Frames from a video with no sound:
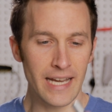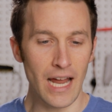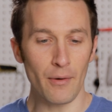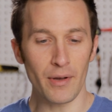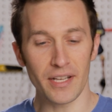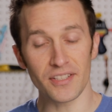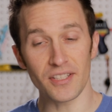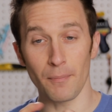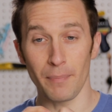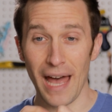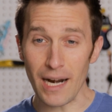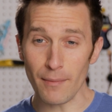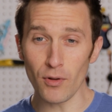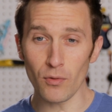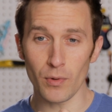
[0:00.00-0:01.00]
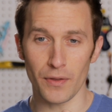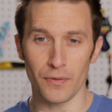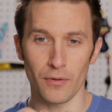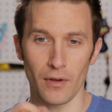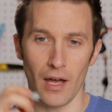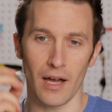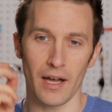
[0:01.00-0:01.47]
Now it is compatible
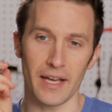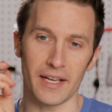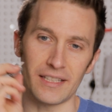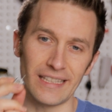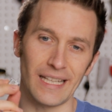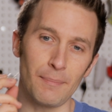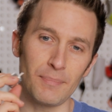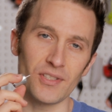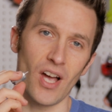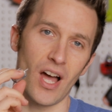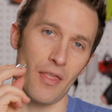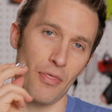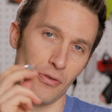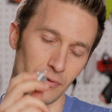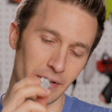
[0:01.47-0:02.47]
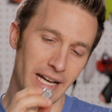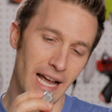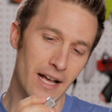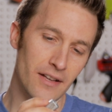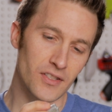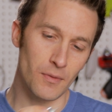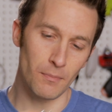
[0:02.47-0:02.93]
with uh, Eclipse on
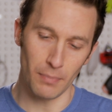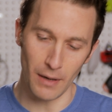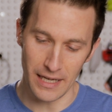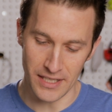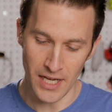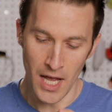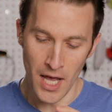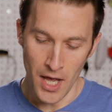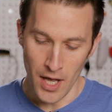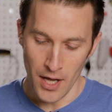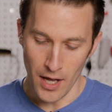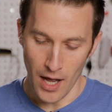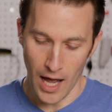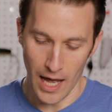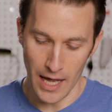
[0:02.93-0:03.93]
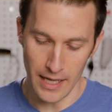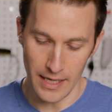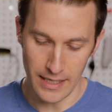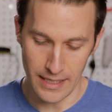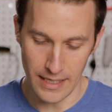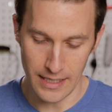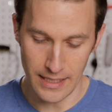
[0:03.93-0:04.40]
3S, but
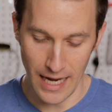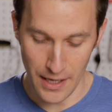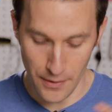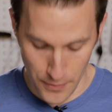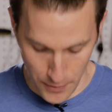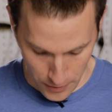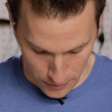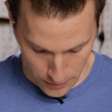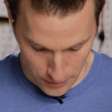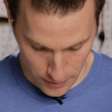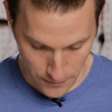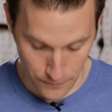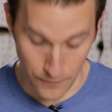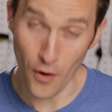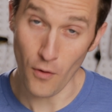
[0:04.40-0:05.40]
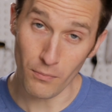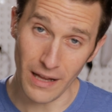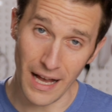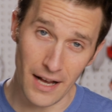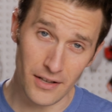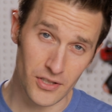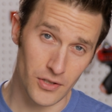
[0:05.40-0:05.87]
uh, neither Foam
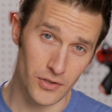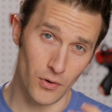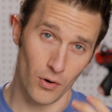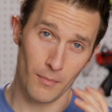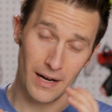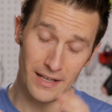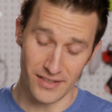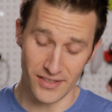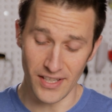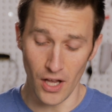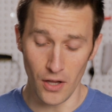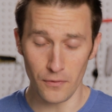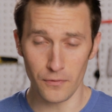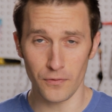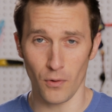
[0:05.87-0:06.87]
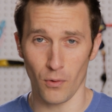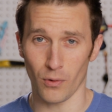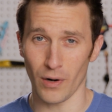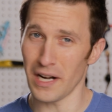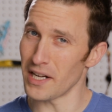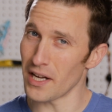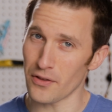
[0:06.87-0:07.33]
Blast nor myself
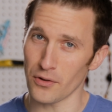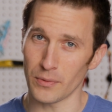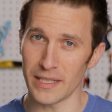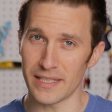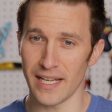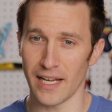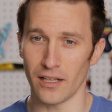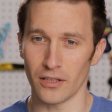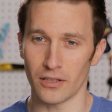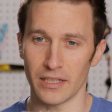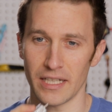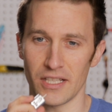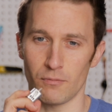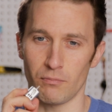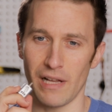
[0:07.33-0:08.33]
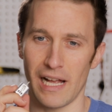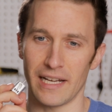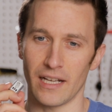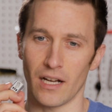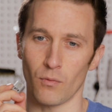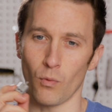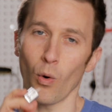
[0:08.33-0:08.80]
or any other retailer is
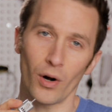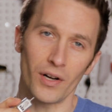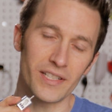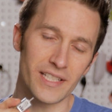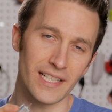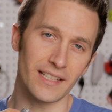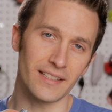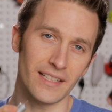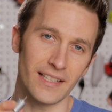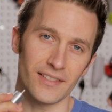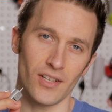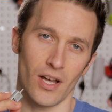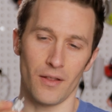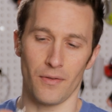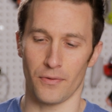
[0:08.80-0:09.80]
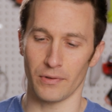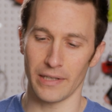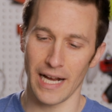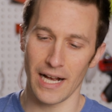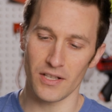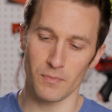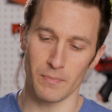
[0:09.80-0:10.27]
planning on warranting these on
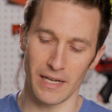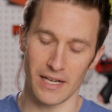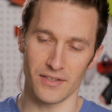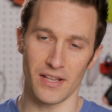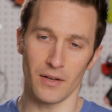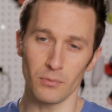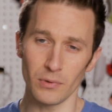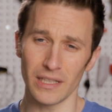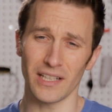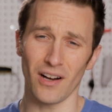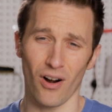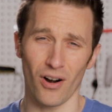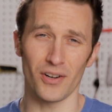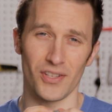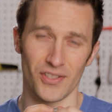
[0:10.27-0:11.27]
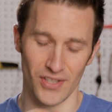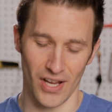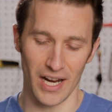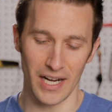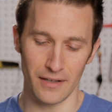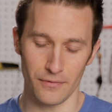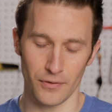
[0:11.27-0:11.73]
3S because they really are
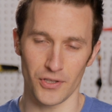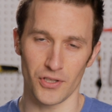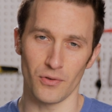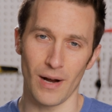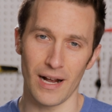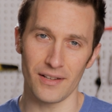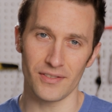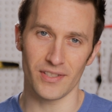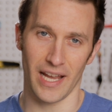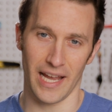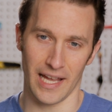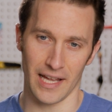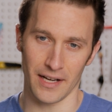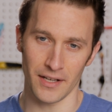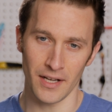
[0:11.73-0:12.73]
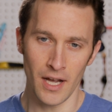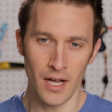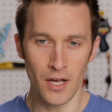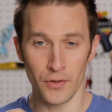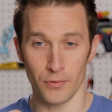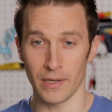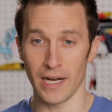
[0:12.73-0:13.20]
designed for 2S and
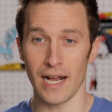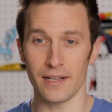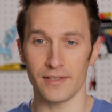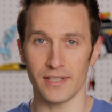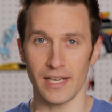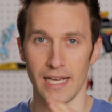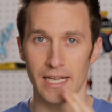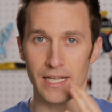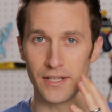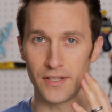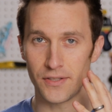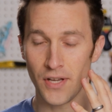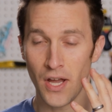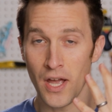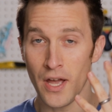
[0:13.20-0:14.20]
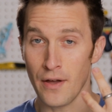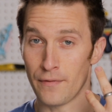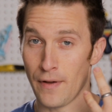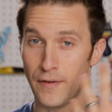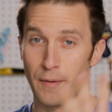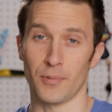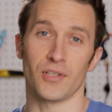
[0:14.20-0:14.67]
3S is
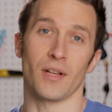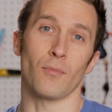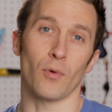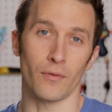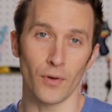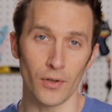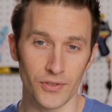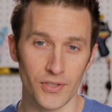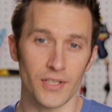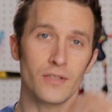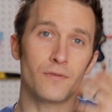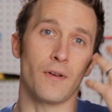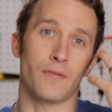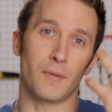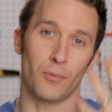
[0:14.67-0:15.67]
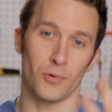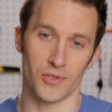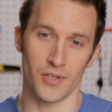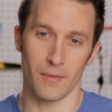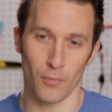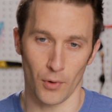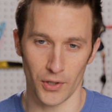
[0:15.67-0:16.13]
50% more voltage,
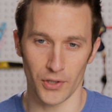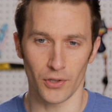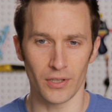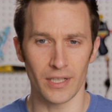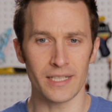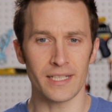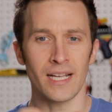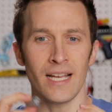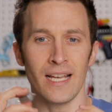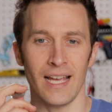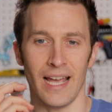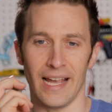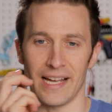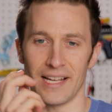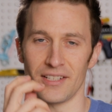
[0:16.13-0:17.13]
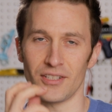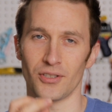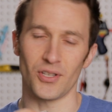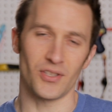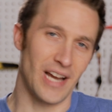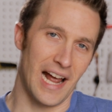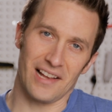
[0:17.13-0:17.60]
50% more current, and
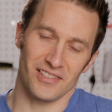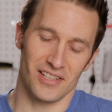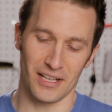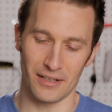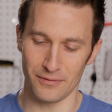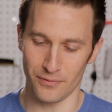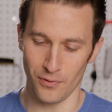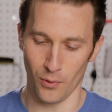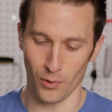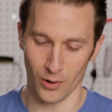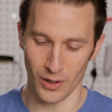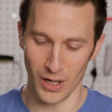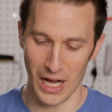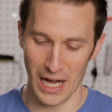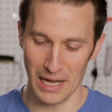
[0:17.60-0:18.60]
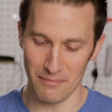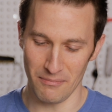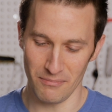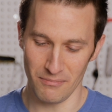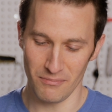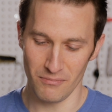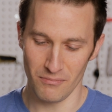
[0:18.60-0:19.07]
you're just asking for uh,
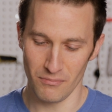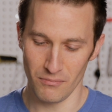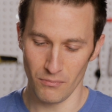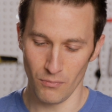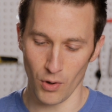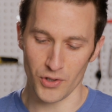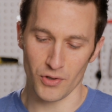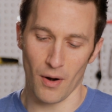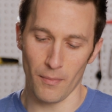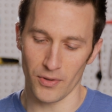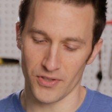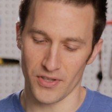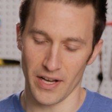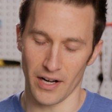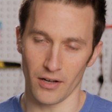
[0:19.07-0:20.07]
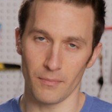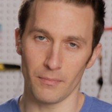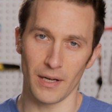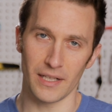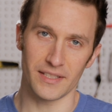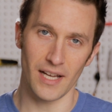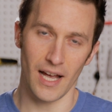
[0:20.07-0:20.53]
more troubles there.
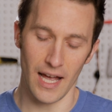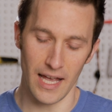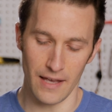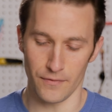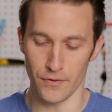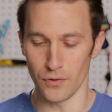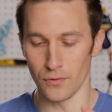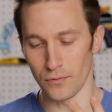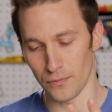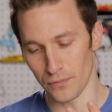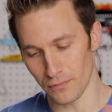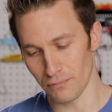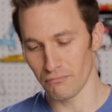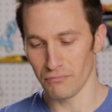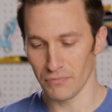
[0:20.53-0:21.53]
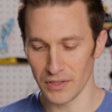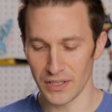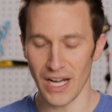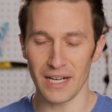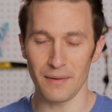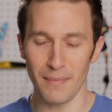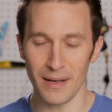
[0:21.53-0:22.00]
But uh, if you've
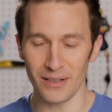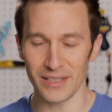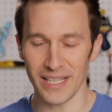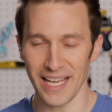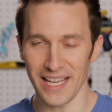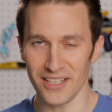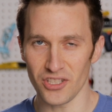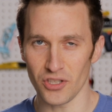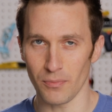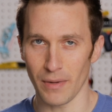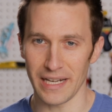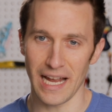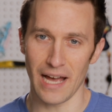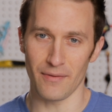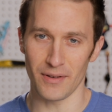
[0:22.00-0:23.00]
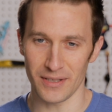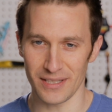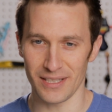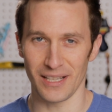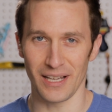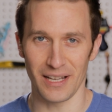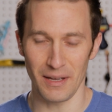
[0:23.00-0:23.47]
got a metal cage, you might have
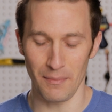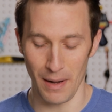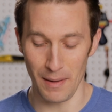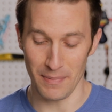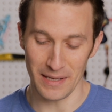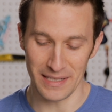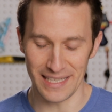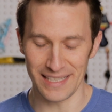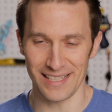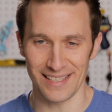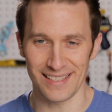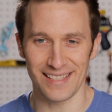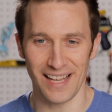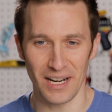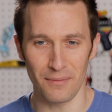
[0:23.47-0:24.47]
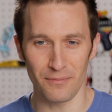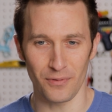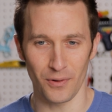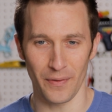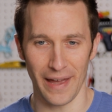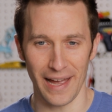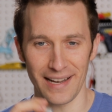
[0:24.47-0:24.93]
it, uh, it might be a decent setup
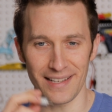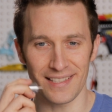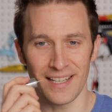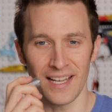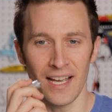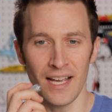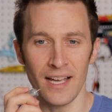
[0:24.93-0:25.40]
for that.